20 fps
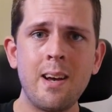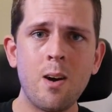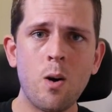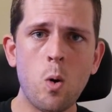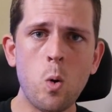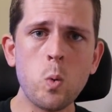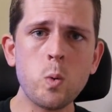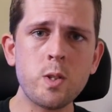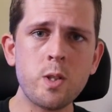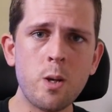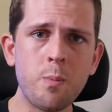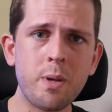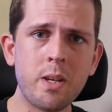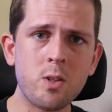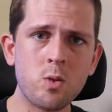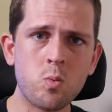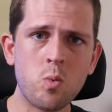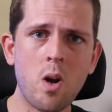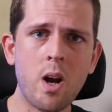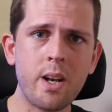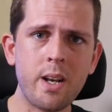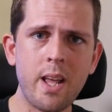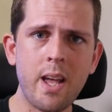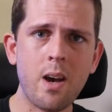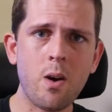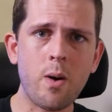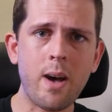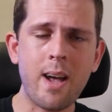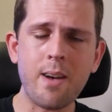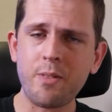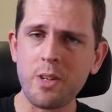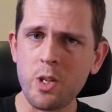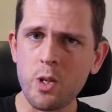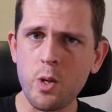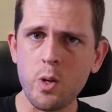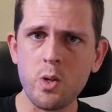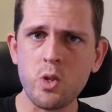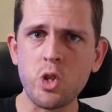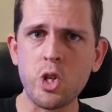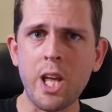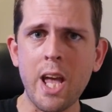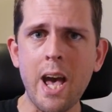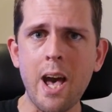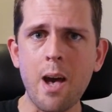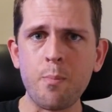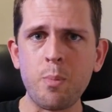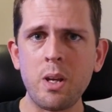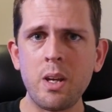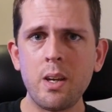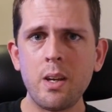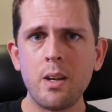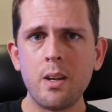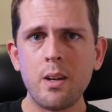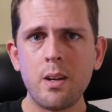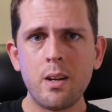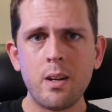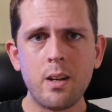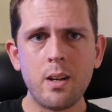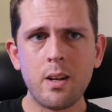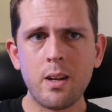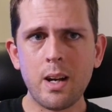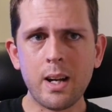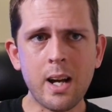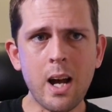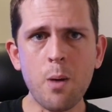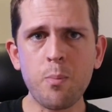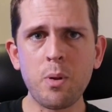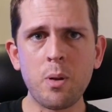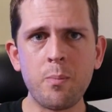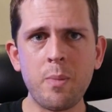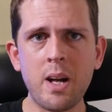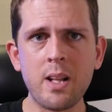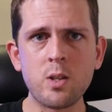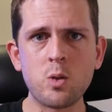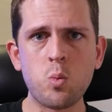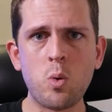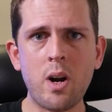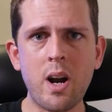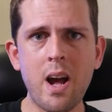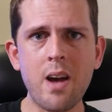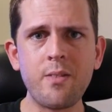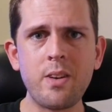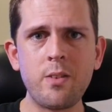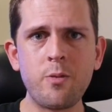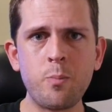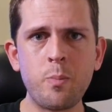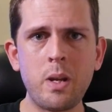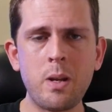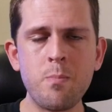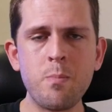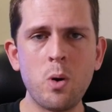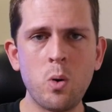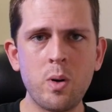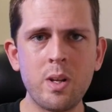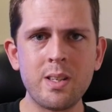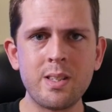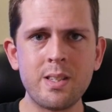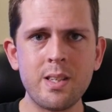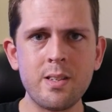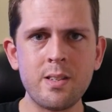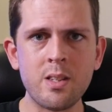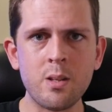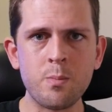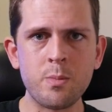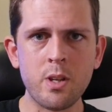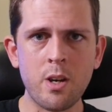Also because right now I have a huge gap, a couple of months where I haven't even been building systems.